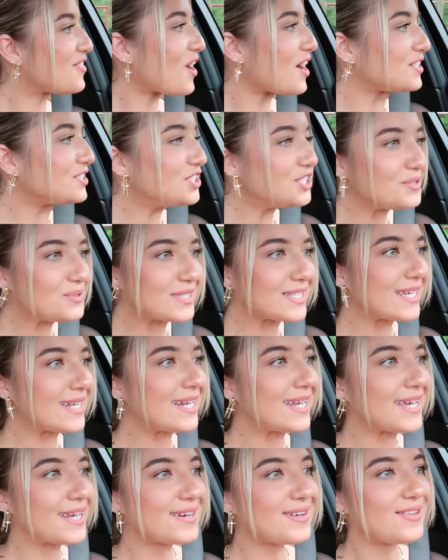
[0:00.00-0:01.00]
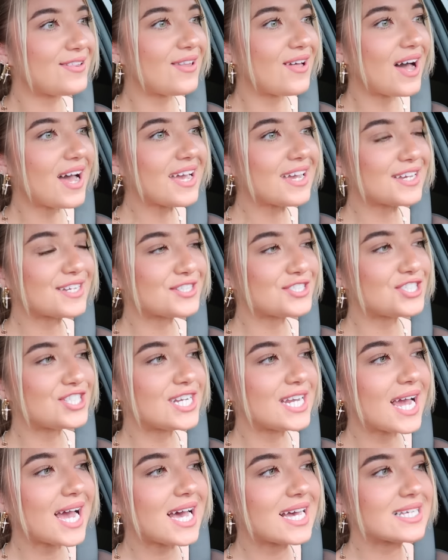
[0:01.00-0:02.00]
thought she was gonna get a lot because
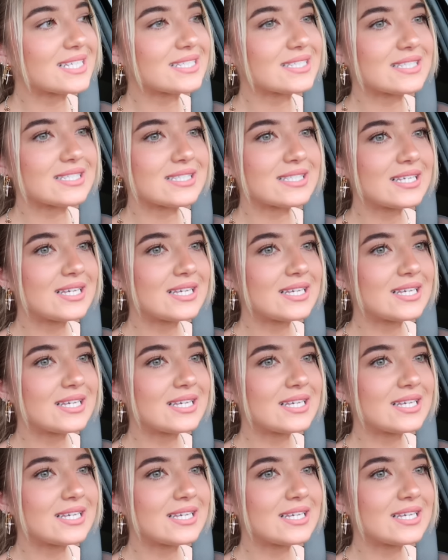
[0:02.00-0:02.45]
she has